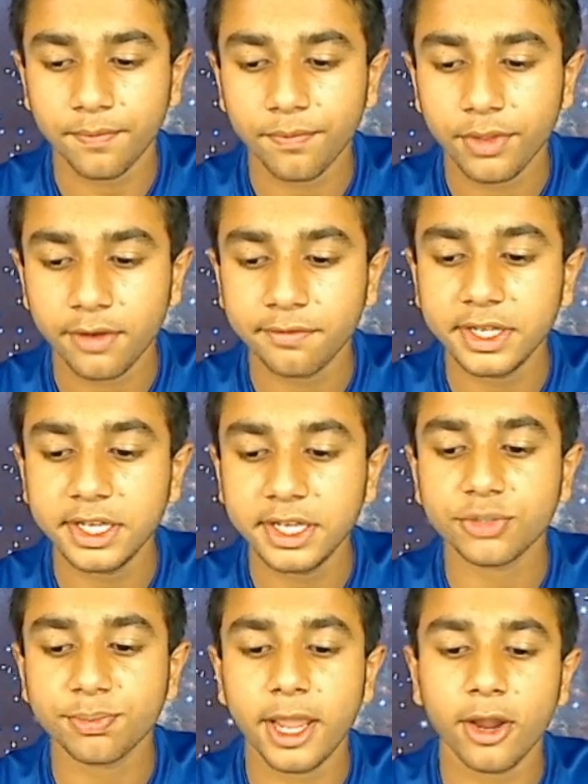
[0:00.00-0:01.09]
of
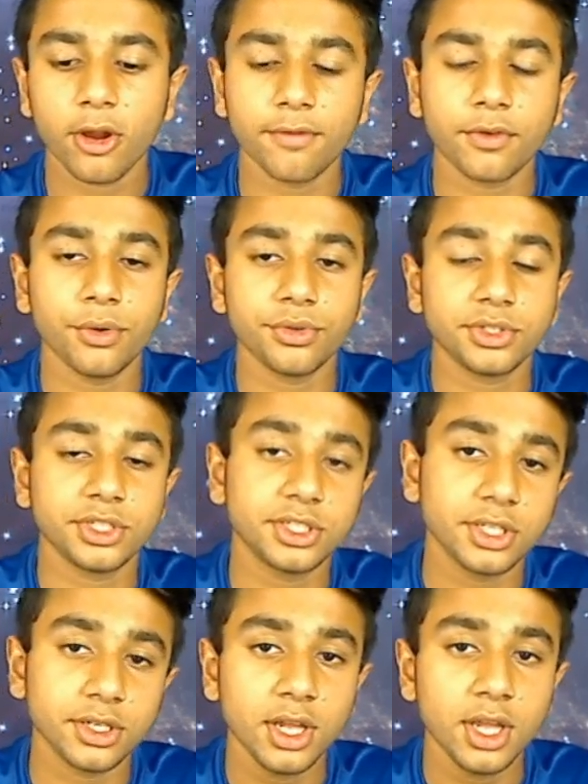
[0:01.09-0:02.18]
each pair of
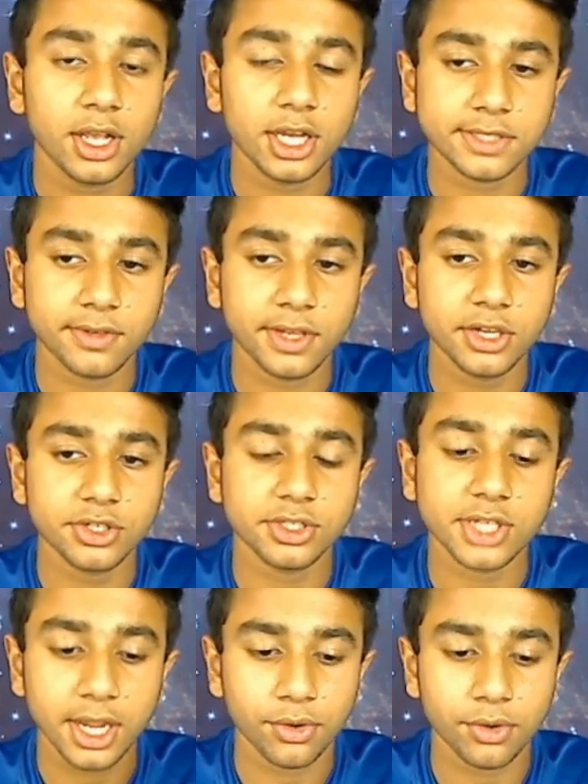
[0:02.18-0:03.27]
coexistent classifications,
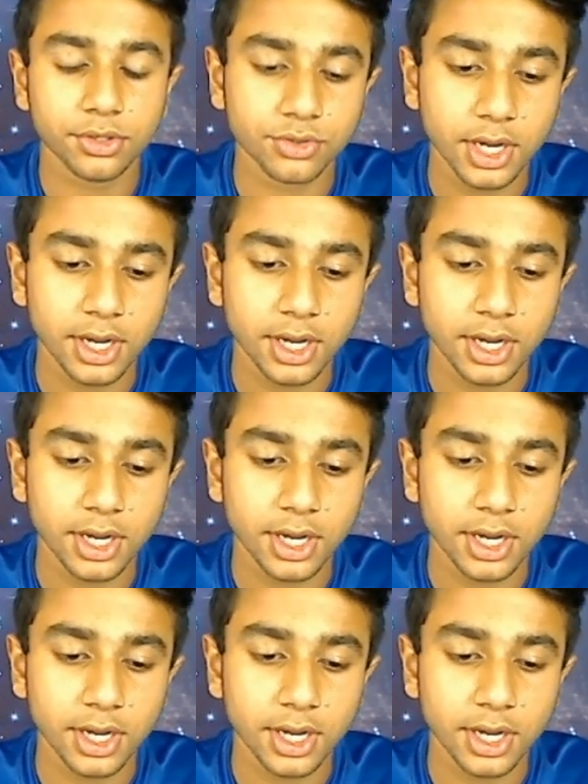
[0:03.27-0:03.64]
angle and